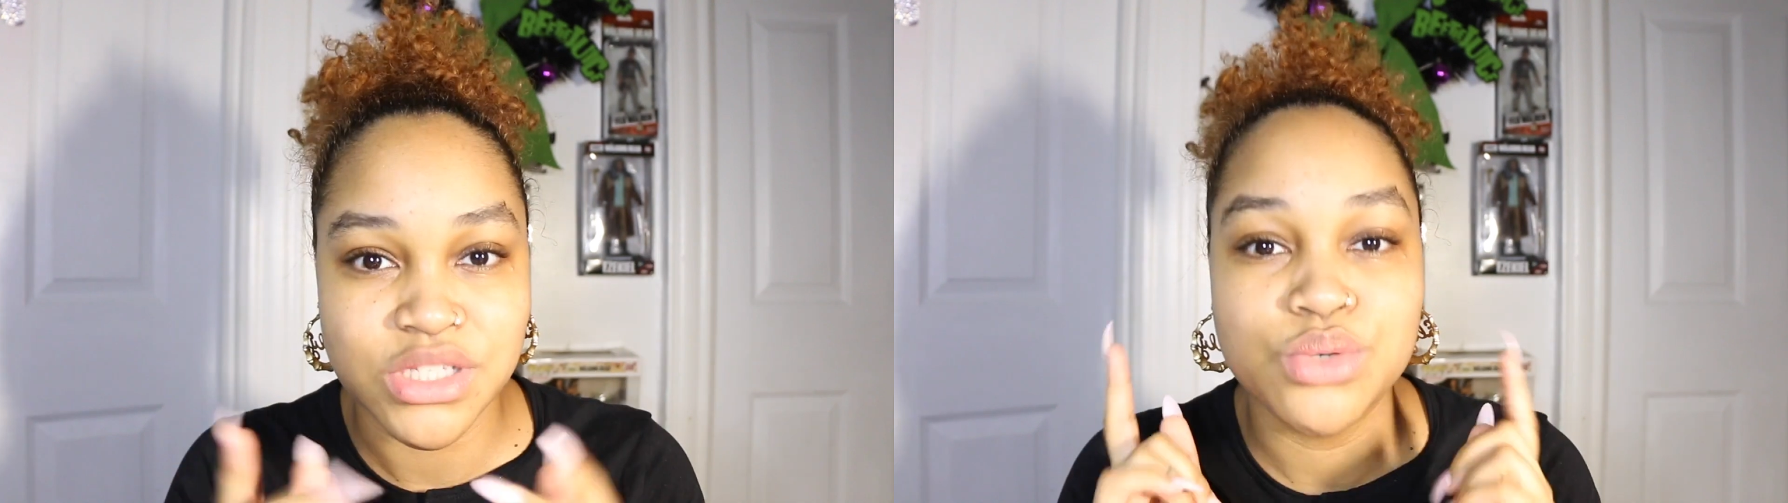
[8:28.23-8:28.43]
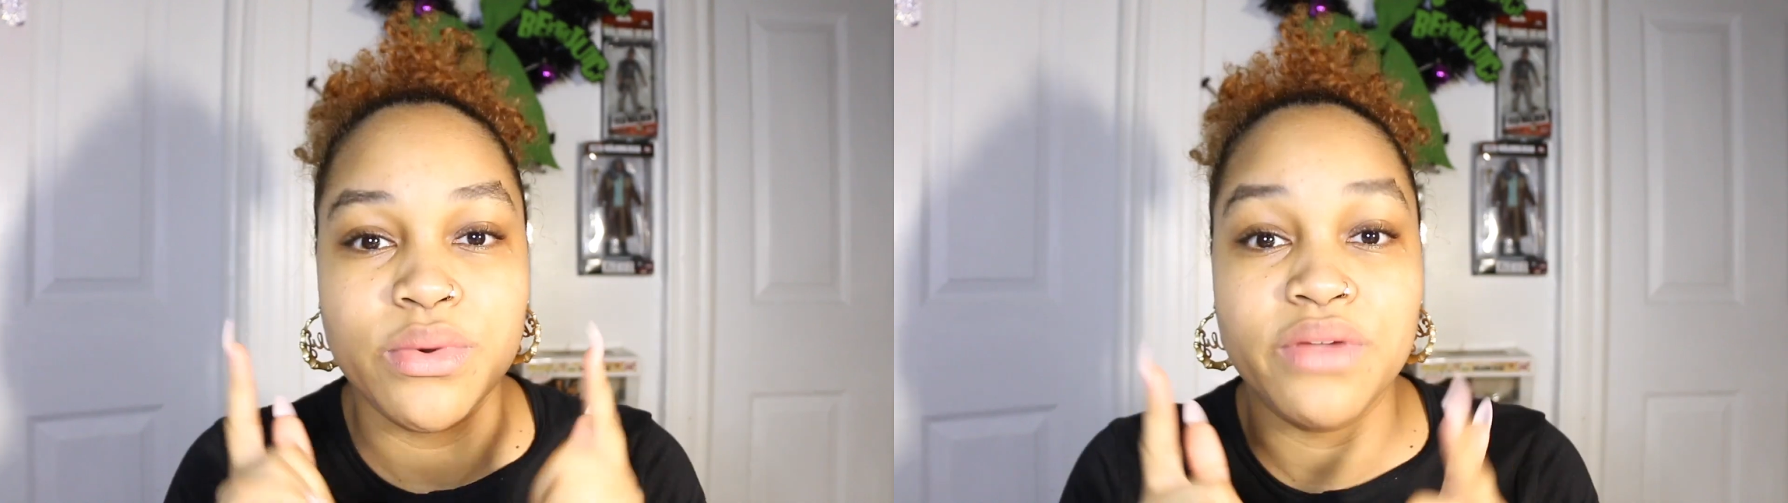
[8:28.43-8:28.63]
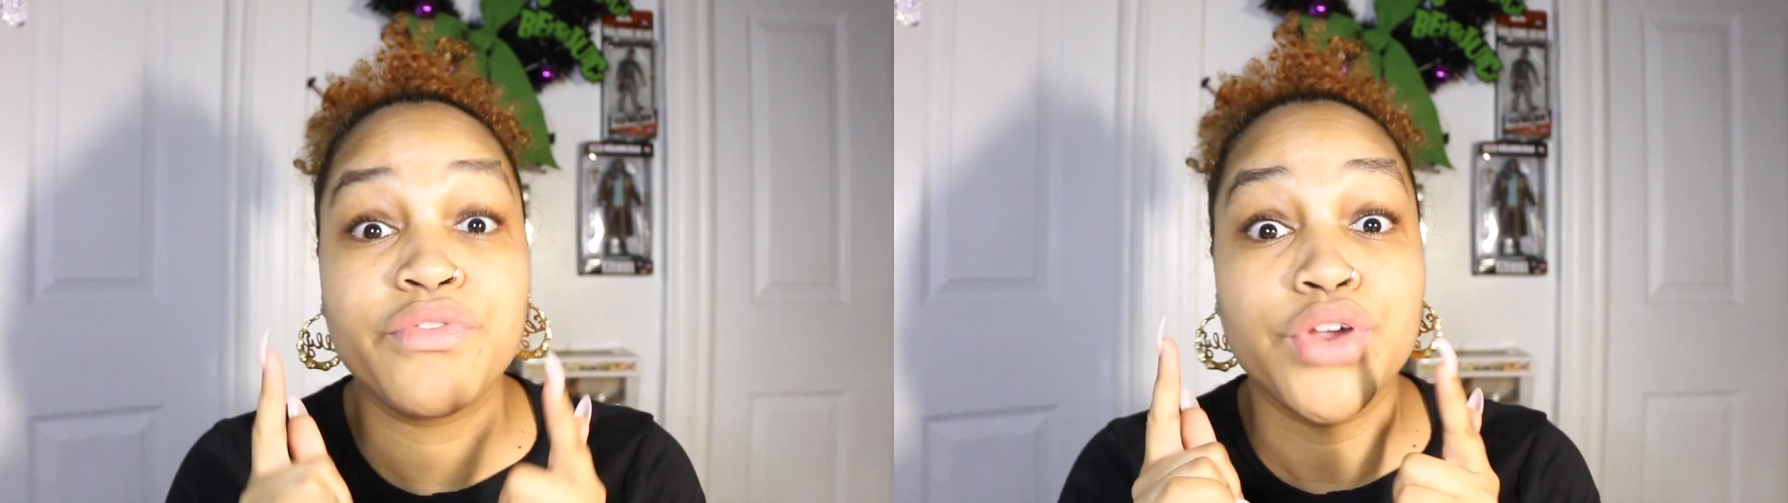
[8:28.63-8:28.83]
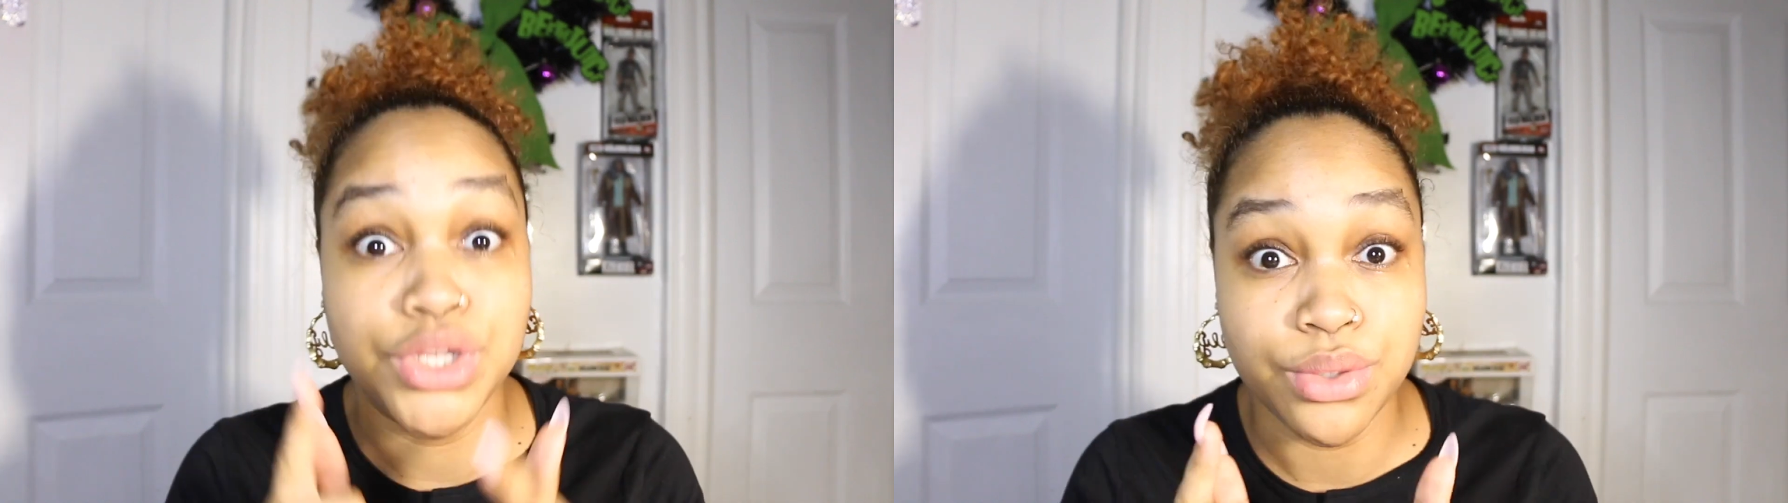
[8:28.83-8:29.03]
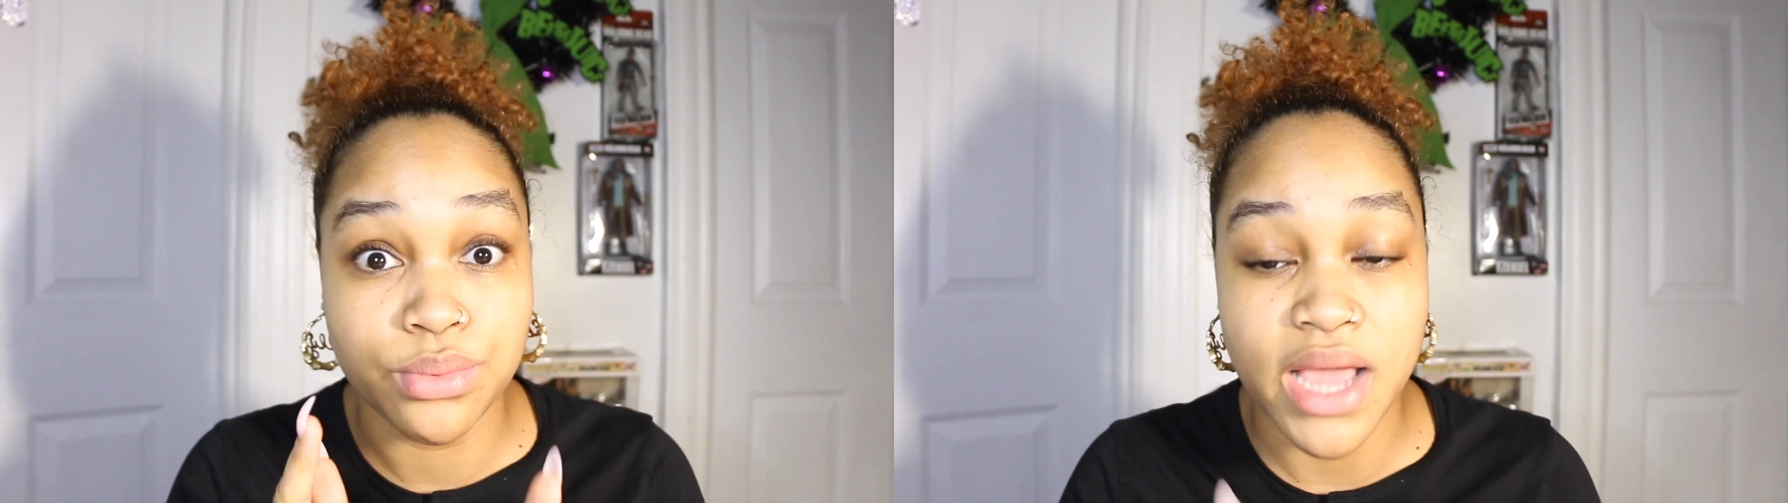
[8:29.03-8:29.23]
Do it for
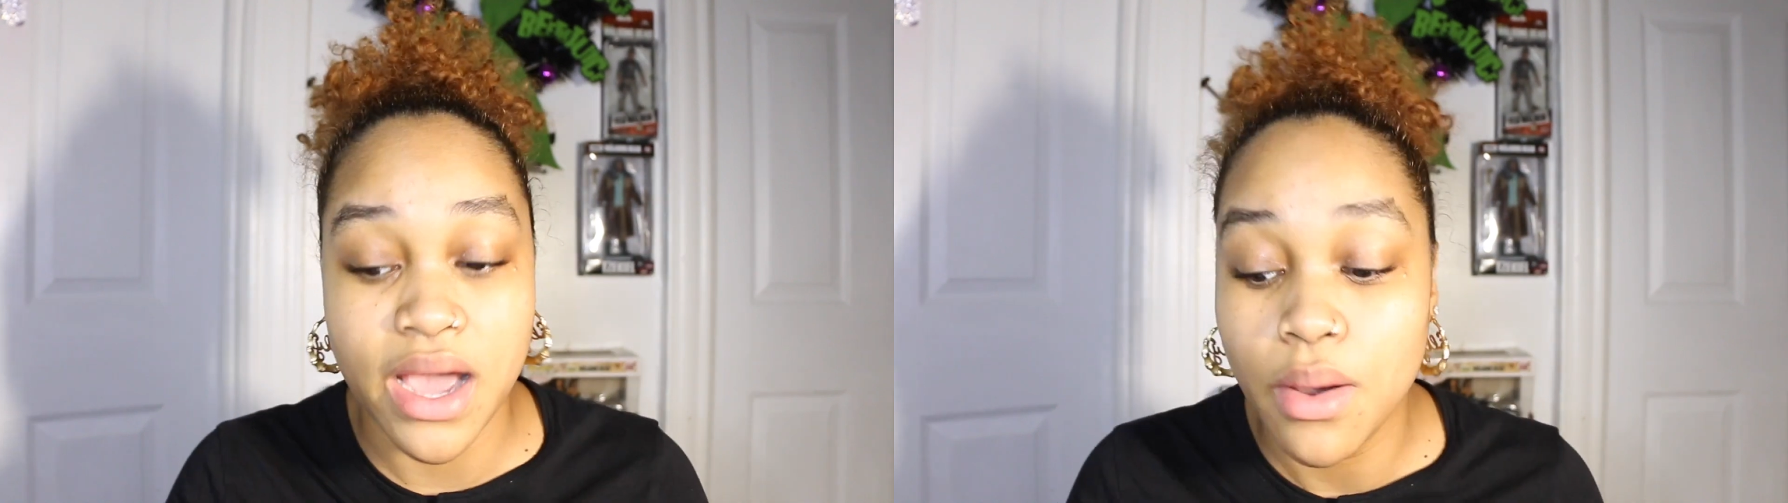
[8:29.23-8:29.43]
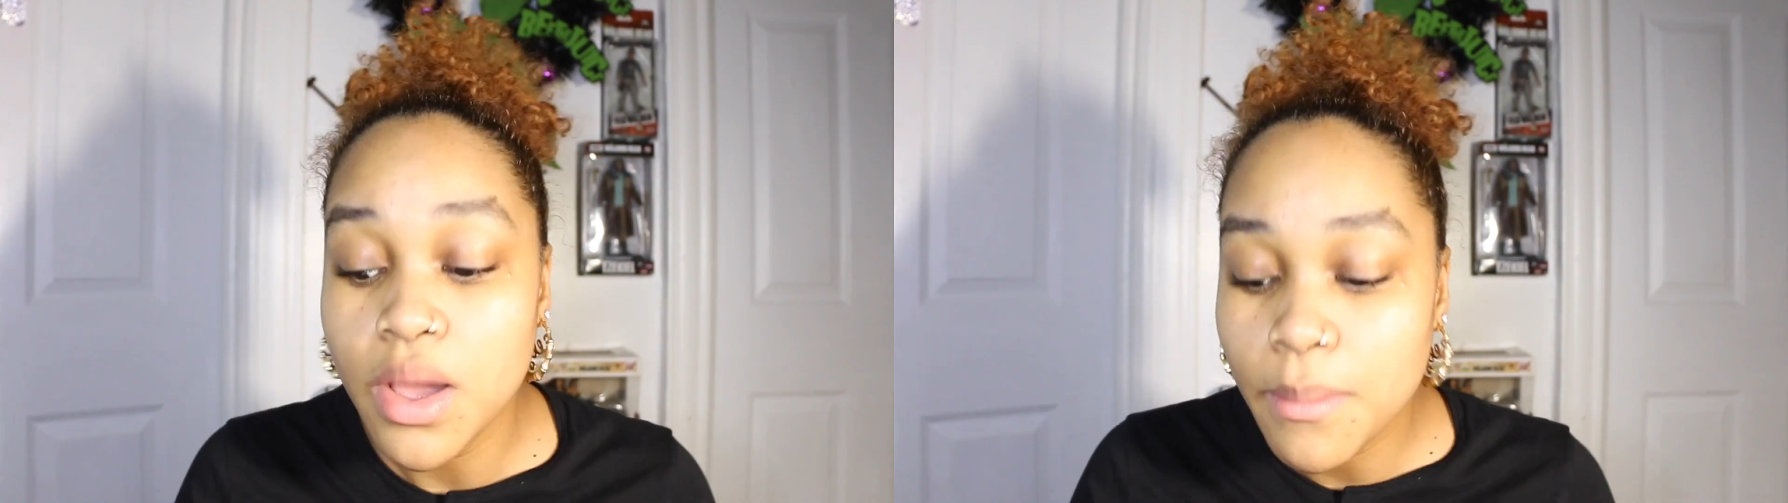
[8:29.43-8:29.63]
you now.